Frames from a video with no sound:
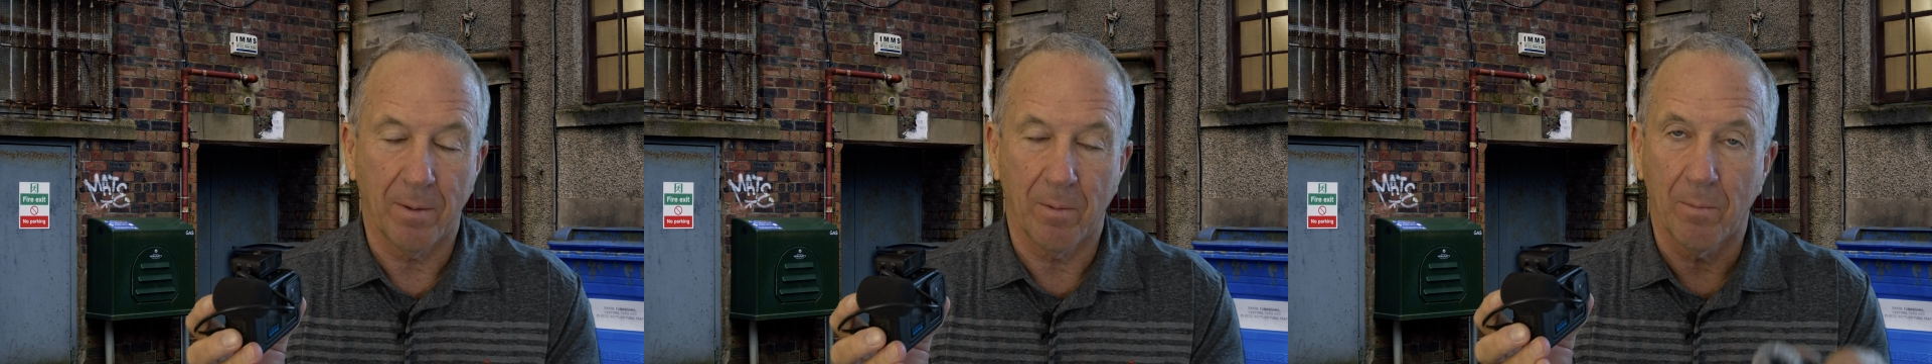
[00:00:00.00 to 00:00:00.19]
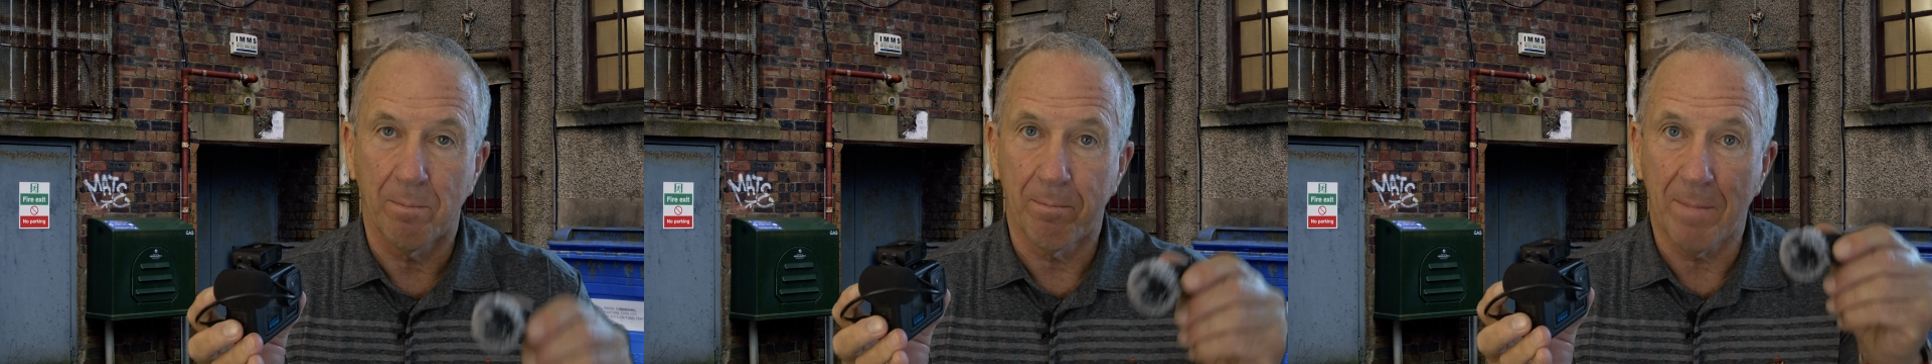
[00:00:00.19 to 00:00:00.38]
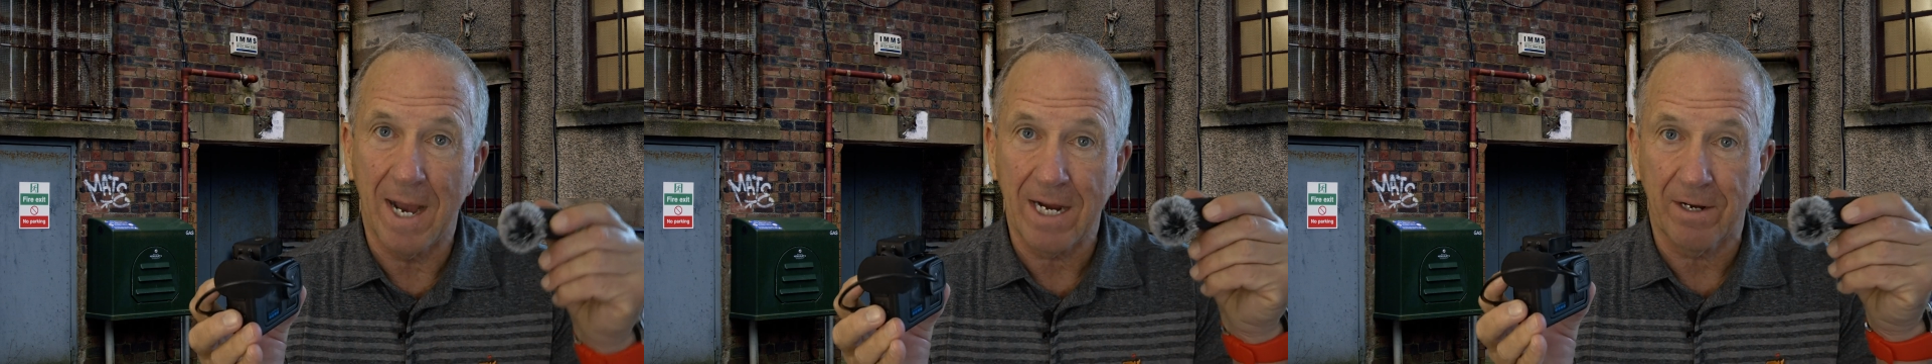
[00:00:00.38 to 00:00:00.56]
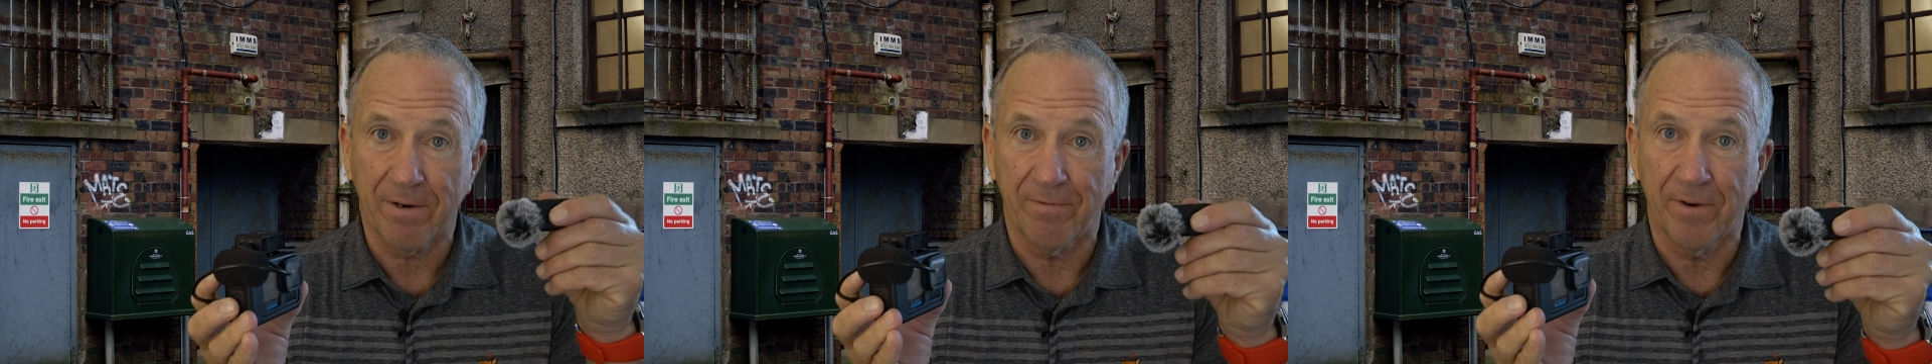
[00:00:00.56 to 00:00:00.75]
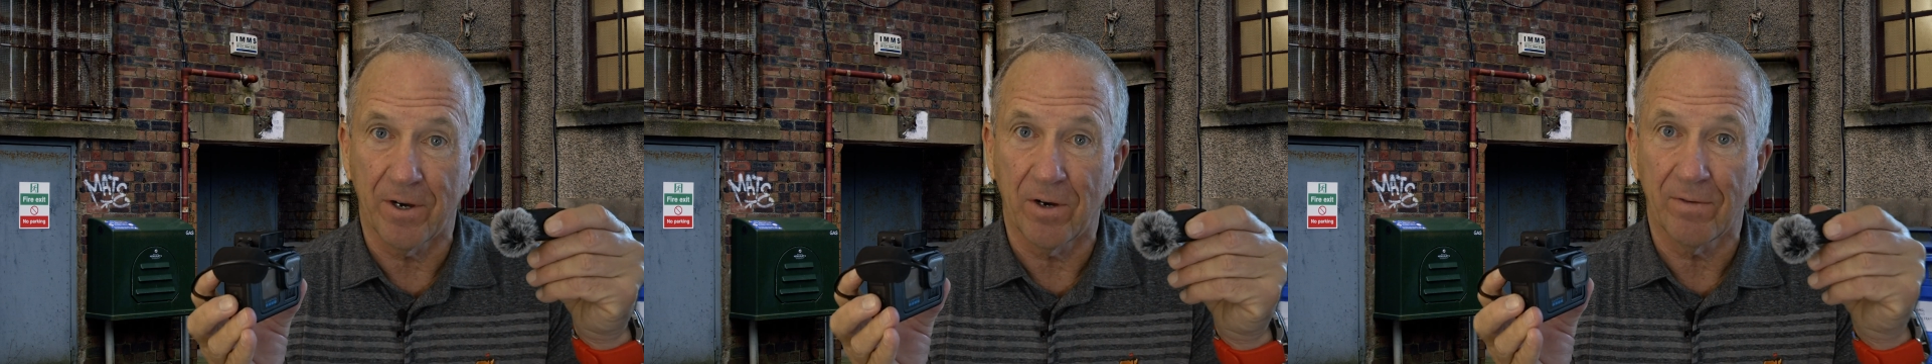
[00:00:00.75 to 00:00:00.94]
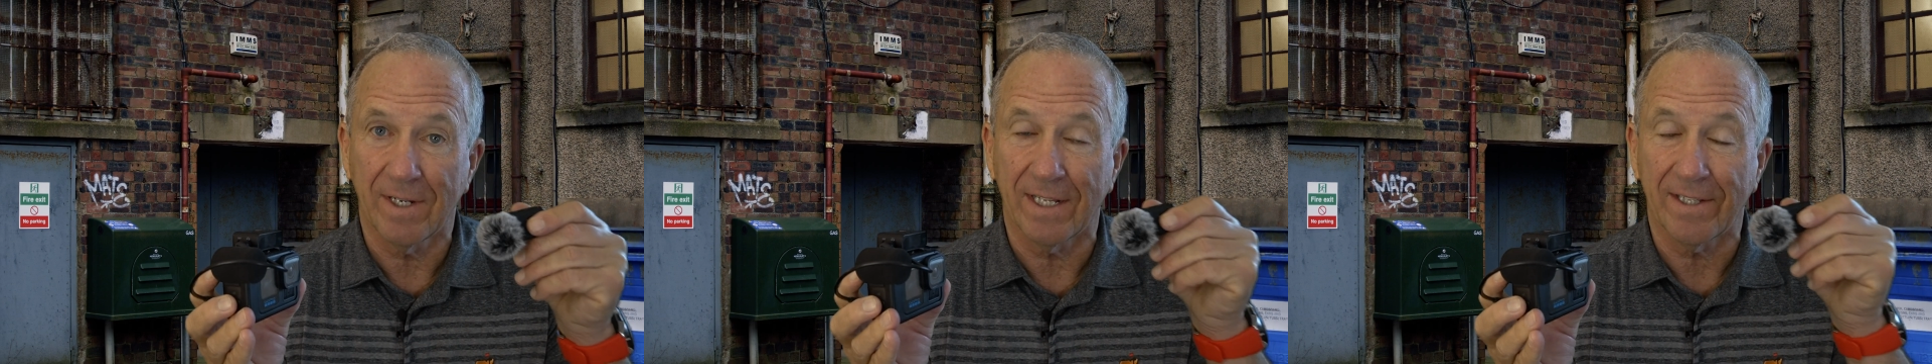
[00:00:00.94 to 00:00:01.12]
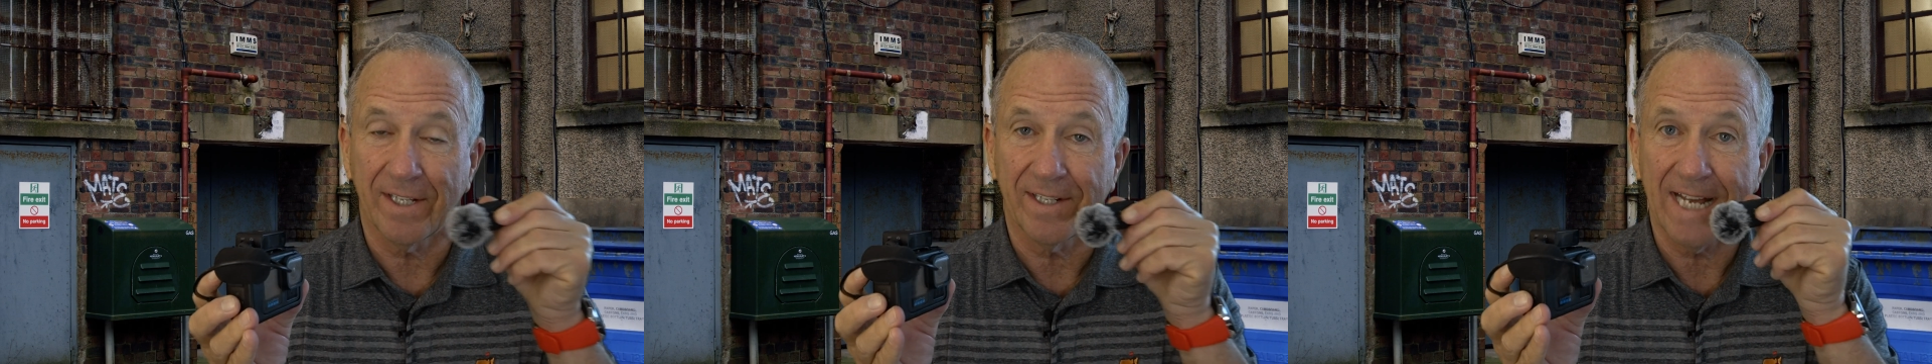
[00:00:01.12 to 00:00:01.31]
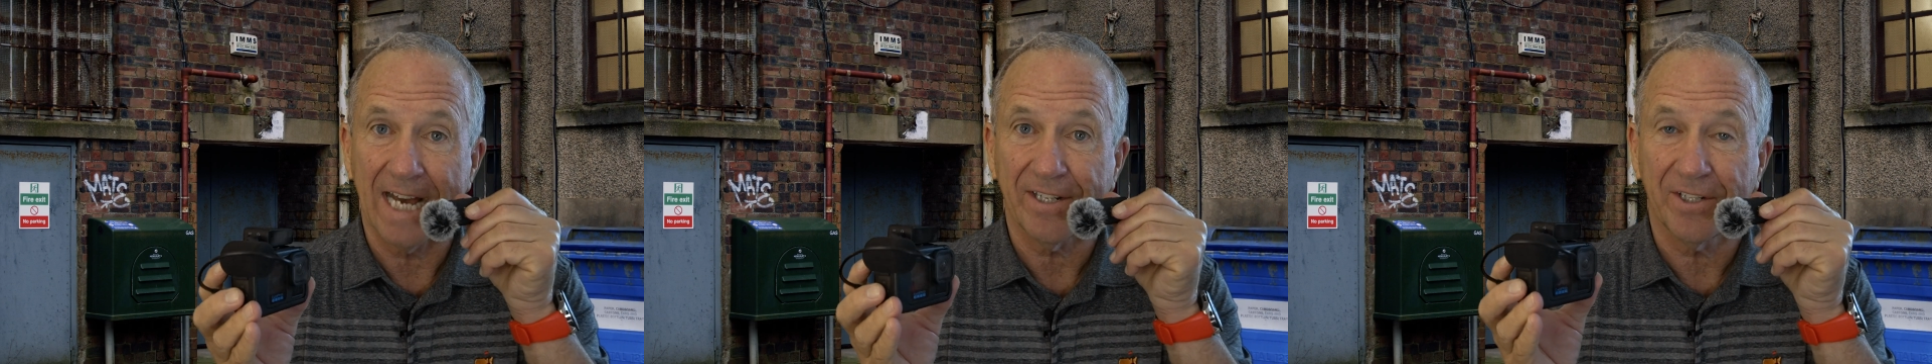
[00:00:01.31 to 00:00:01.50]
microphone that's
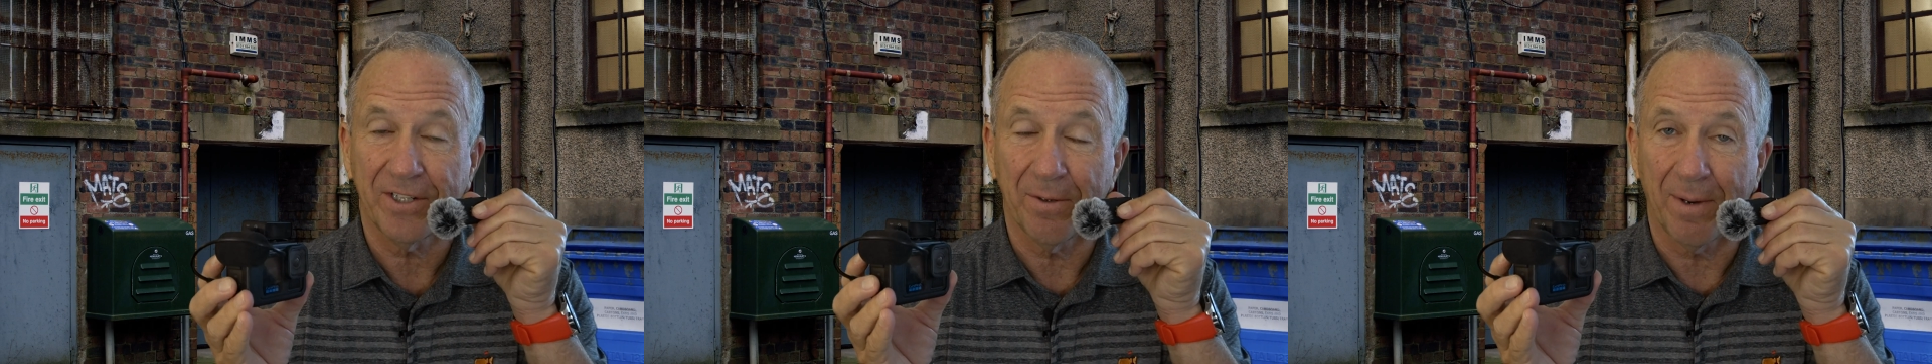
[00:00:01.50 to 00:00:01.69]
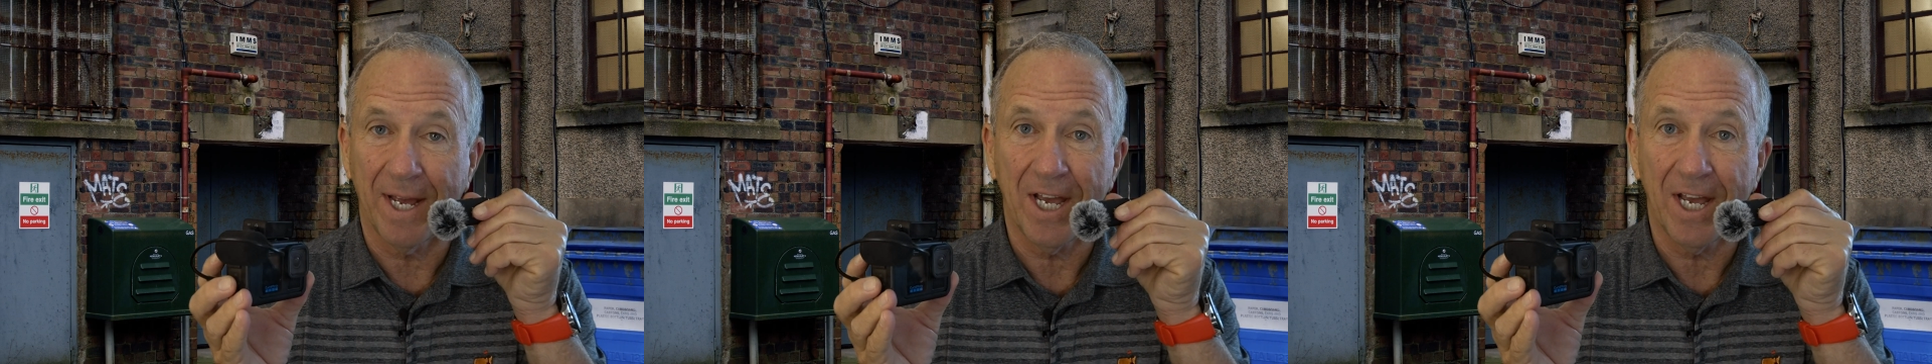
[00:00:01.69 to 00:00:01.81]
attached to my